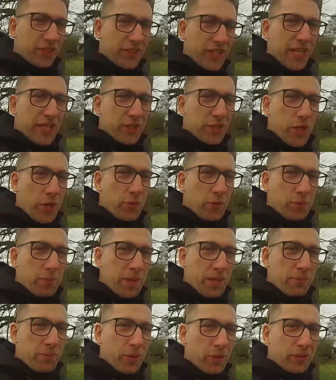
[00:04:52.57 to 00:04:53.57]
Take note,
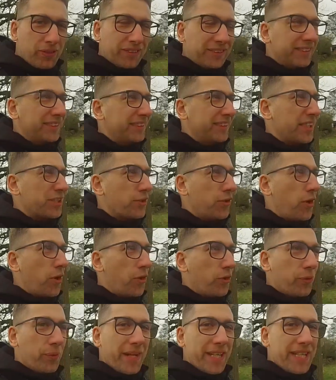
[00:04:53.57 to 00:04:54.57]
people, these are
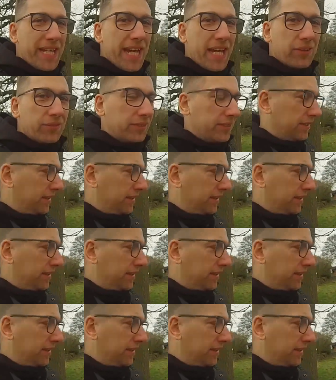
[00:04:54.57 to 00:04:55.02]
all the way down.